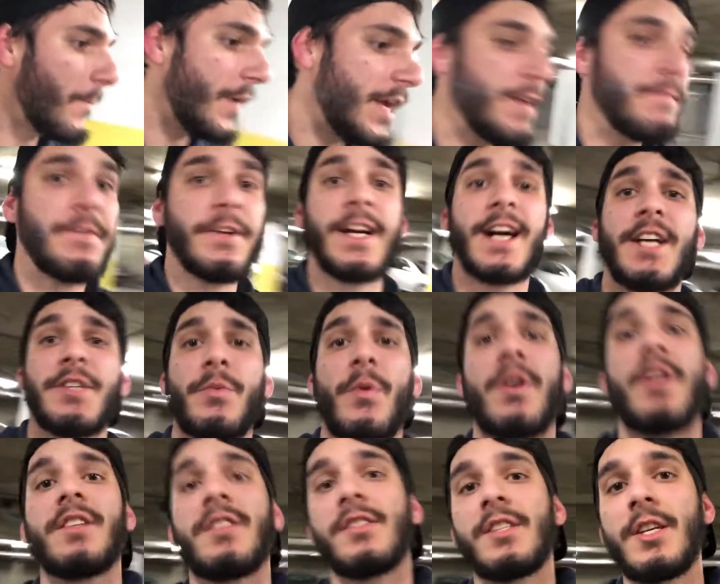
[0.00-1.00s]
If you guys
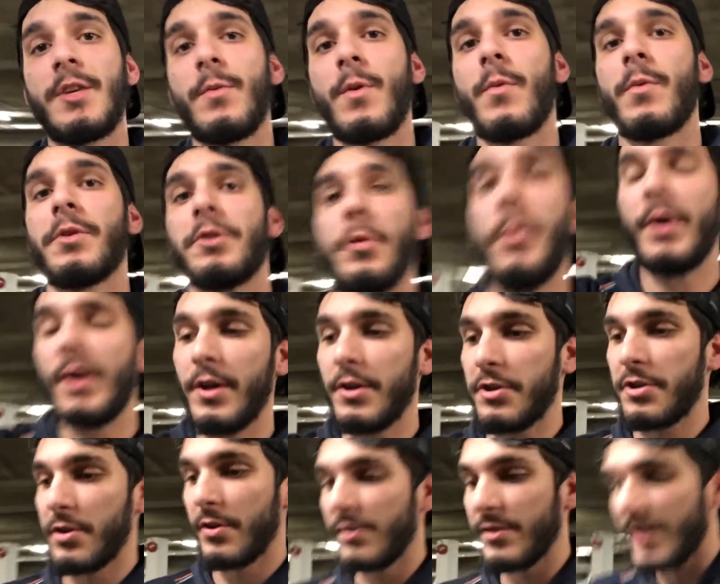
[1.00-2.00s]
want to see what we're doing on
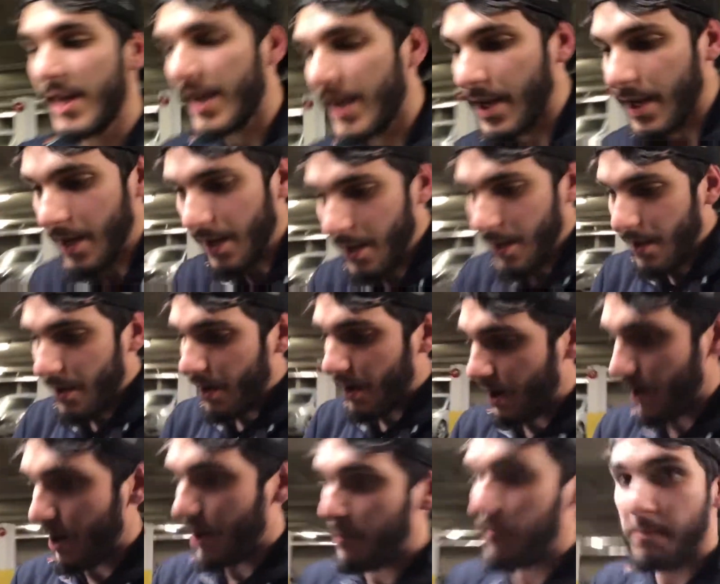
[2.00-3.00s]
Tuesday,
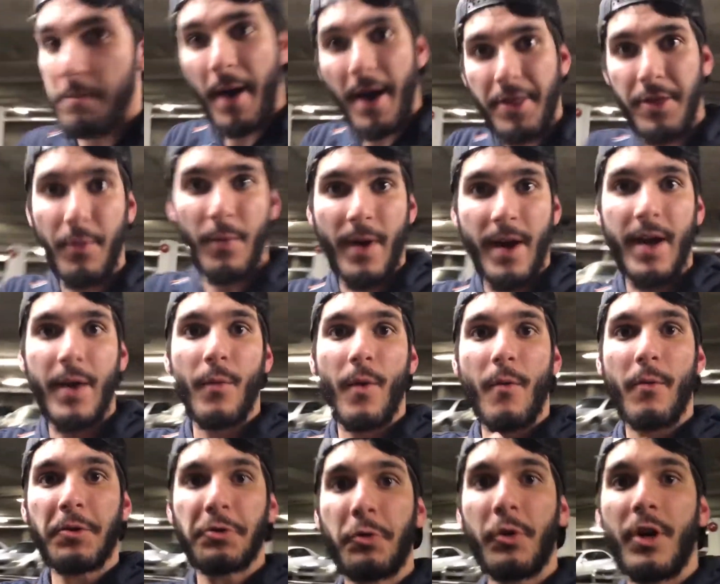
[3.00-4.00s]
by the way, what
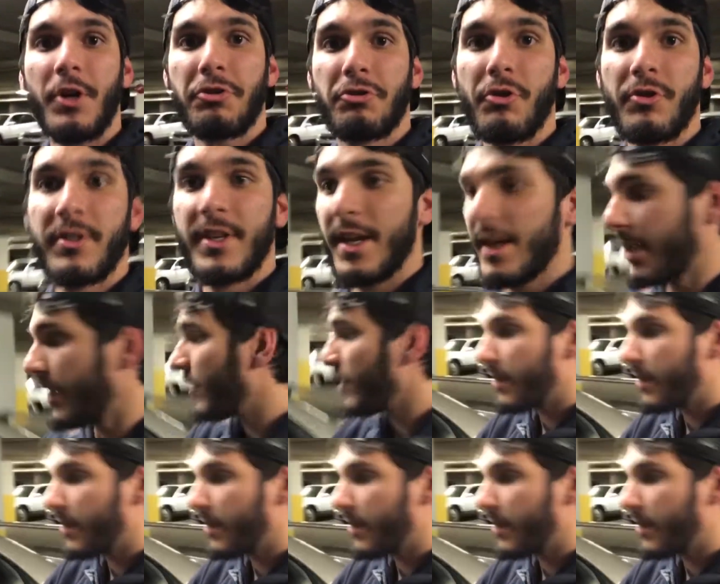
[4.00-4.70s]
we're doing on Tuesday